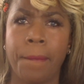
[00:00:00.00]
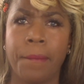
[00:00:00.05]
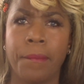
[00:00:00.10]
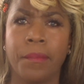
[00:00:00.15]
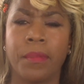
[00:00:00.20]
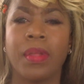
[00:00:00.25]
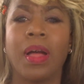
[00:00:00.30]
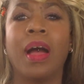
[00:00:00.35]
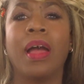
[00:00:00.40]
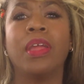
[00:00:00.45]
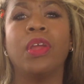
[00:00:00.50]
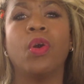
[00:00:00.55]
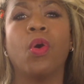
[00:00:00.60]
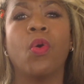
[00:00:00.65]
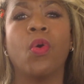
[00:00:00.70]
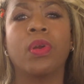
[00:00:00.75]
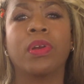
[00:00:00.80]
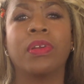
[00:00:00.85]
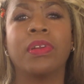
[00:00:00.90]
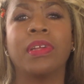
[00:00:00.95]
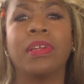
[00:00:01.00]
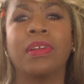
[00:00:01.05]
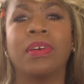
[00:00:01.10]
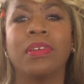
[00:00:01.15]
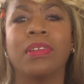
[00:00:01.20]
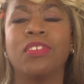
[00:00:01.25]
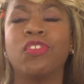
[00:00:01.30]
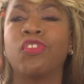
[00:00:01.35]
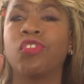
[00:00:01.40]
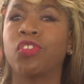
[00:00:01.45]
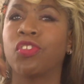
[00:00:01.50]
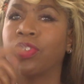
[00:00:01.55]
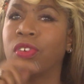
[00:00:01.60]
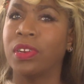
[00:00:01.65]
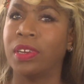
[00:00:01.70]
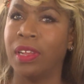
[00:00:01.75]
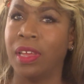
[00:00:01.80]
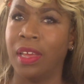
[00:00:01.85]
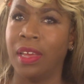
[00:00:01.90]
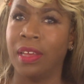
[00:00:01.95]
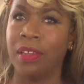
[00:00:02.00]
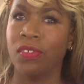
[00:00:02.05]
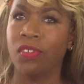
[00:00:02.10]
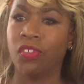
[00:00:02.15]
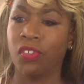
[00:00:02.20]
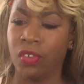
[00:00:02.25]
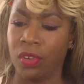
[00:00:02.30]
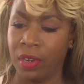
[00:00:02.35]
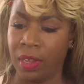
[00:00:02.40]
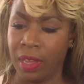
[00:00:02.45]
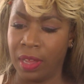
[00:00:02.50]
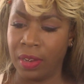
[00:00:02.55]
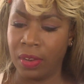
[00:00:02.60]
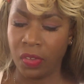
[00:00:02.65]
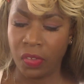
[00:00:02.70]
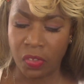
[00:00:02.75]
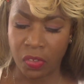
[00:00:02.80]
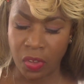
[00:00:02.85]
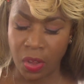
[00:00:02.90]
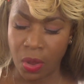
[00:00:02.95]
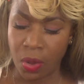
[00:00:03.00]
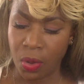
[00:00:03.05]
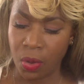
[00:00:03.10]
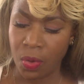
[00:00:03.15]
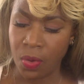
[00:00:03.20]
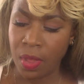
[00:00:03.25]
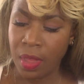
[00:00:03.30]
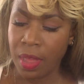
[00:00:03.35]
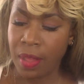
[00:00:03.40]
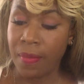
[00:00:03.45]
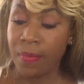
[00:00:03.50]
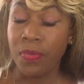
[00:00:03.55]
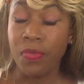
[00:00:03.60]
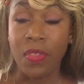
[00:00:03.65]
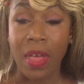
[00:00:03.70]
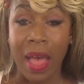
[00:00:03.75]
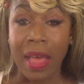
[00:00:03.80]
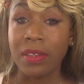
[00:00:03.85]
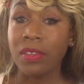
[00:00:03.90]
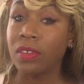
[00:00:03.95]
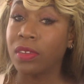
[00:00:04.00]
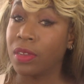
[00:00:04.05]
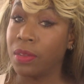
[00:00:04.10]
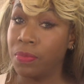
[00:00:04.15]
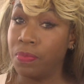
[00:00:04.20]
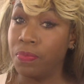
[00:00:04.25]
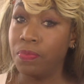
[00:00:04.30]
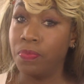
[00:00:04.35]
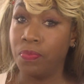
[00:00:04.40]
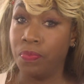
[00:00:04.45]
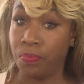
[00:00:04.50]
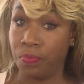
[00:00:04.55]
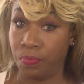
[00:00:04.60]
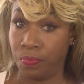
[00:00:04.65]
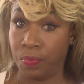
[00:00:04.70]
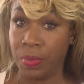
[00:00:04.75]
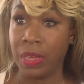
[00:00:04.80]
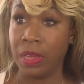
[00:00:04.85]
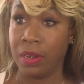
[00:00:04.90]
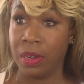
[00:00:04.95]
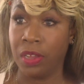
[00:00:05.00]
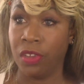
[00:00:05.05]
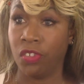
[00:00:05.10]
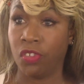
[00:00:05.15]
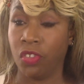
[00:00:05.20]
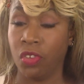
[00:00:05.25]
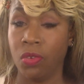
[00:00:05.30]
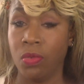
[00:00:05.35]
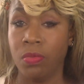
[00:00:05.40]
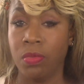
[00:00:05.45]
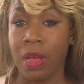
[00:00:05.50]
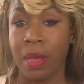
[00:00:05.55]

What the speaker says: I ordered it on. Sure did. So that could be an issue.